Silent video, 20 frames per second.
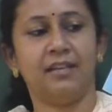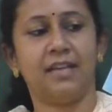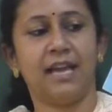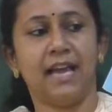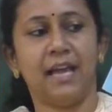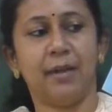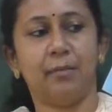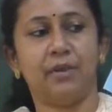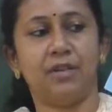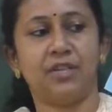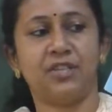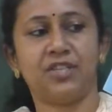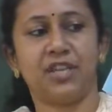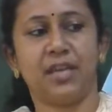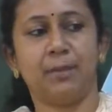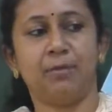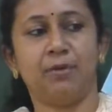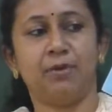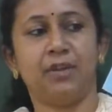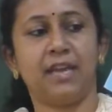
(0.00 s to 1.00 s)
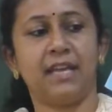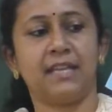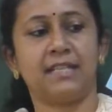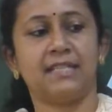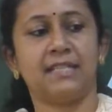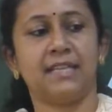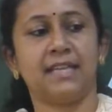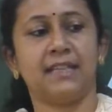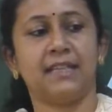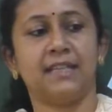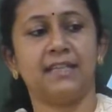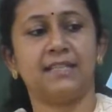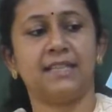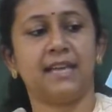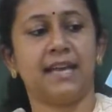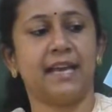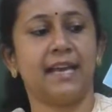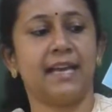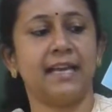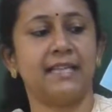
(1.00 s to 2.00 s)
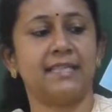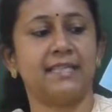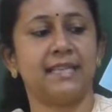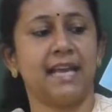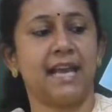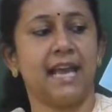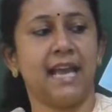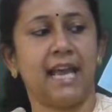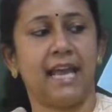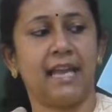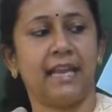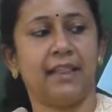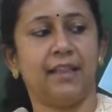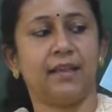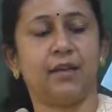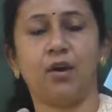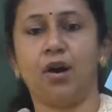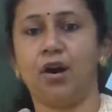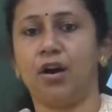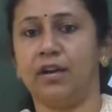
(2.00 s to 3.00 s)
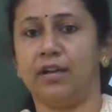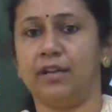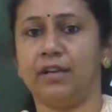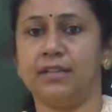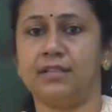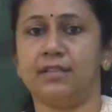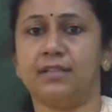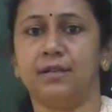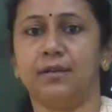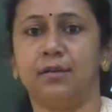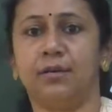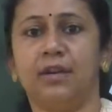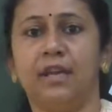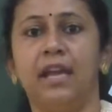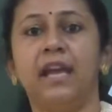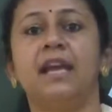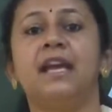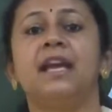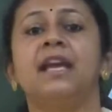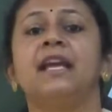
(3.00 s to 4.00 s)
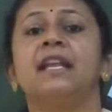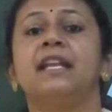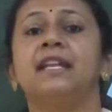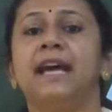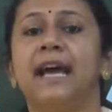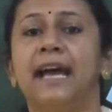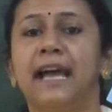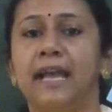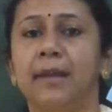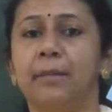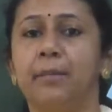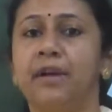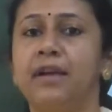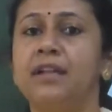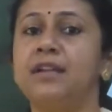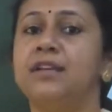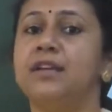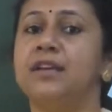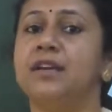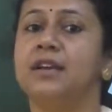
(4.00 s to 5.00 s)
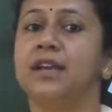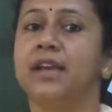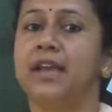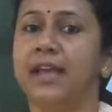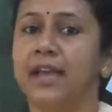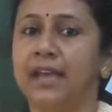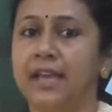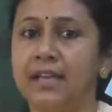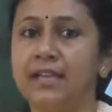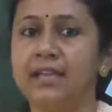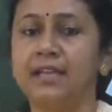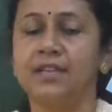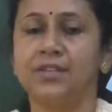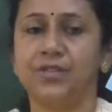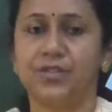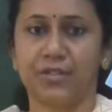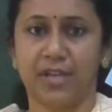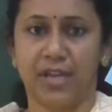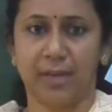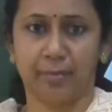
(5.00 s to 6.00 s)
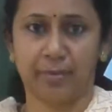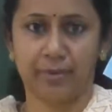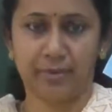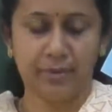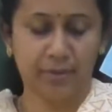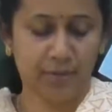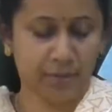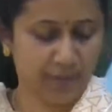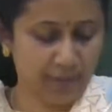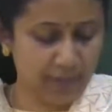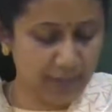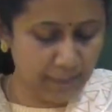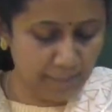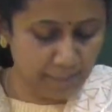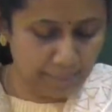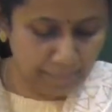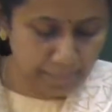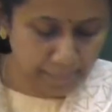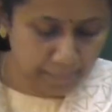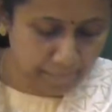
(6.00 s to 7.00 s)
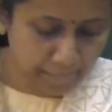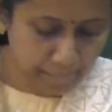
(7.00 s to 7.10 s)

Diamond shape, you can see the sides and the corners, okay? Diamond in shape, okay?